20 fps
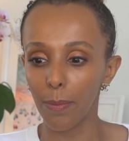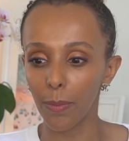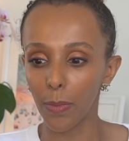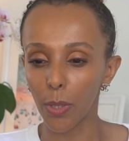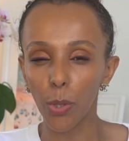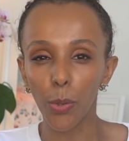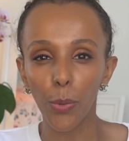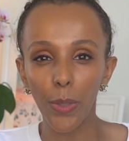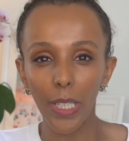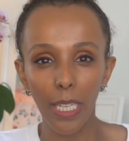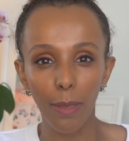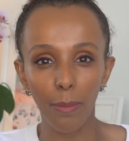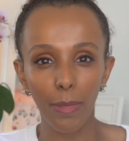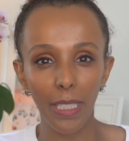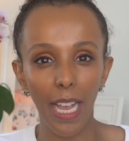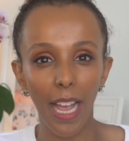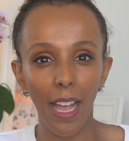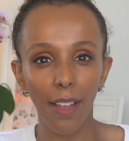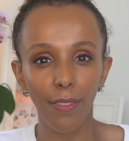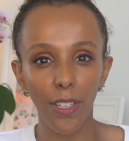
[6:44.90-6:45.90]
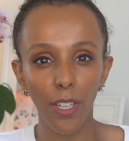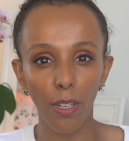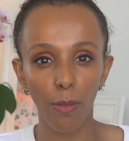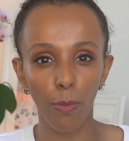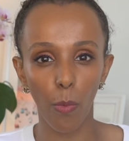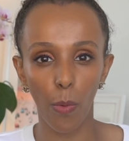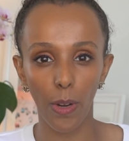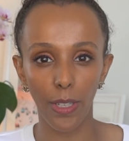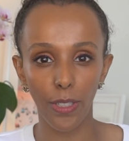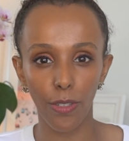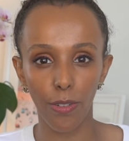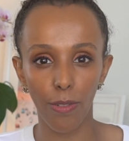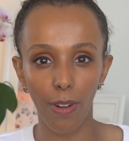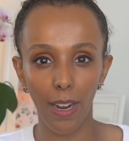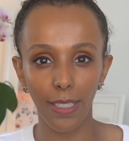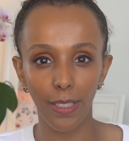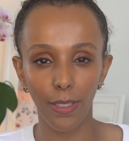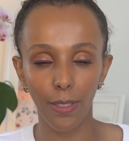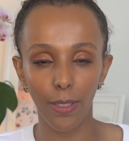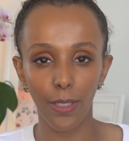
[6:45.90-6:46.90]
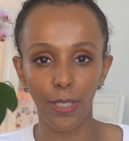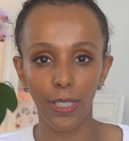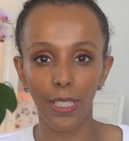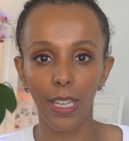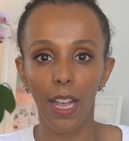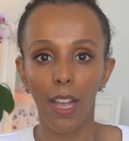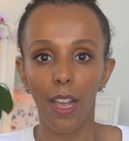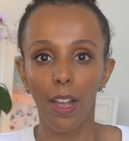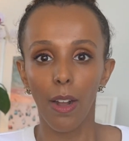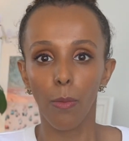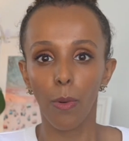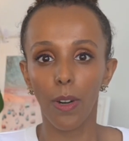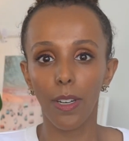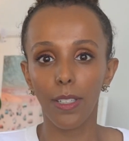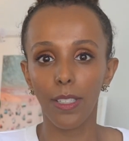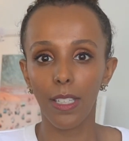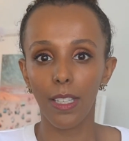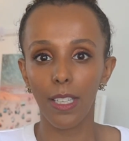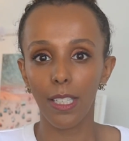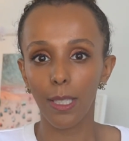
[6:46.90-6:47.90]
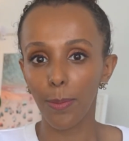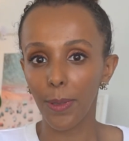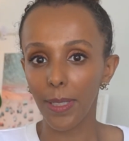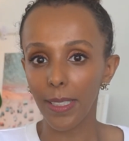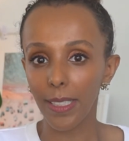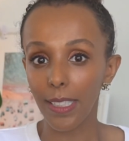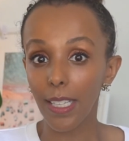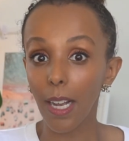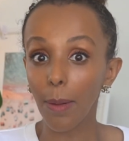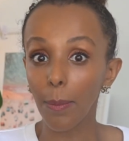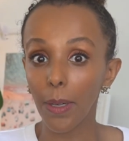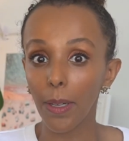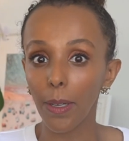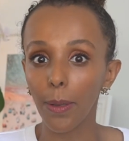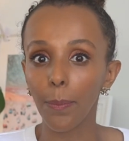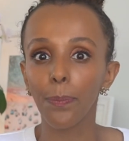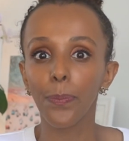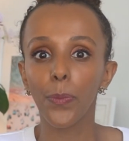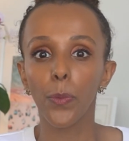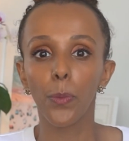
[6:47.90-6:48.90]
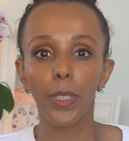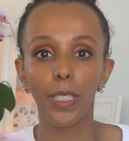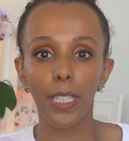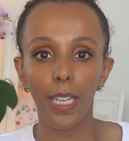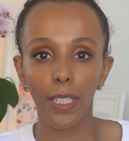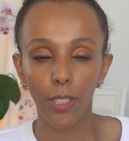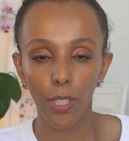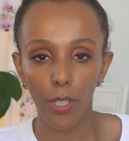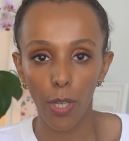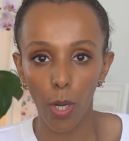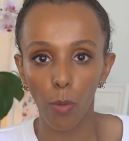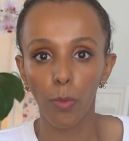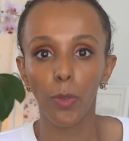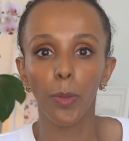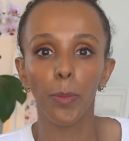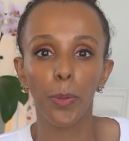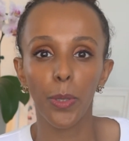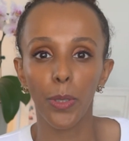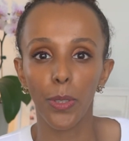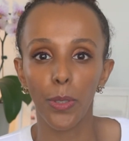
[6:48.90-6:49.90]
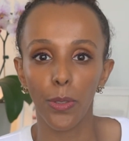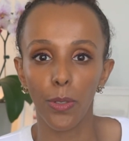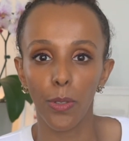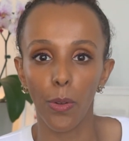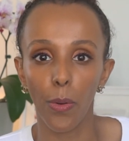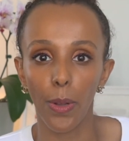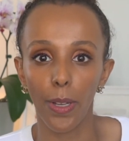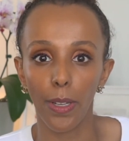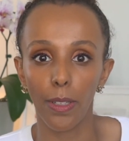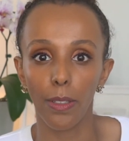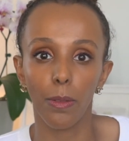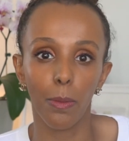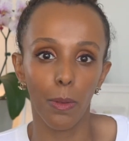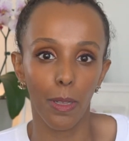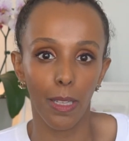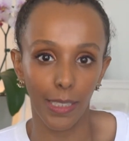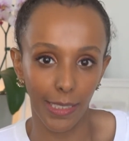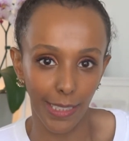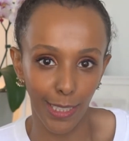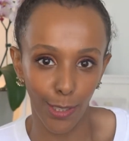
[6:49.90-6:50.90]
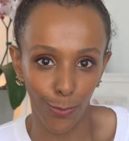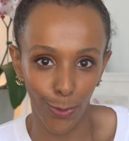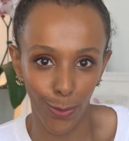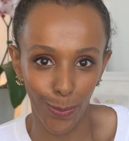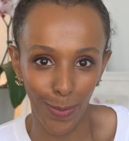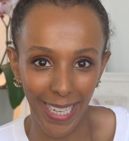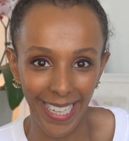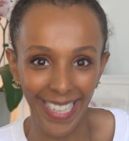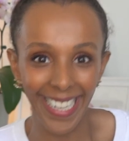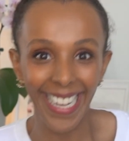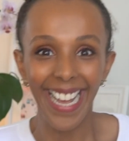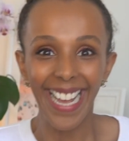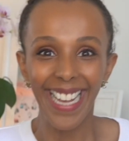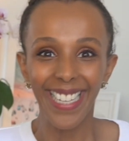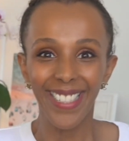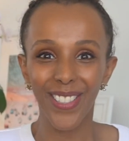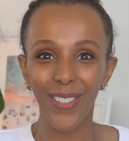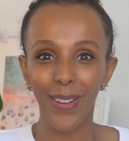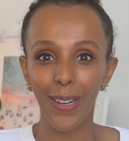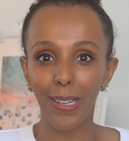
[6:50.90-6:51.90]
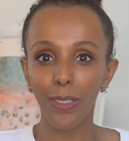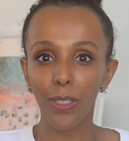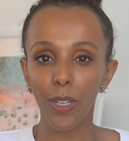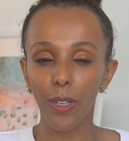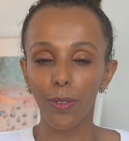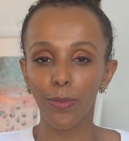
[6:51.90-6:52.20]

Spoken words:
creams, heavier moisturizers, whereas in the spring, summer, we tend to overproduce oil, well, at least for me. So I'll go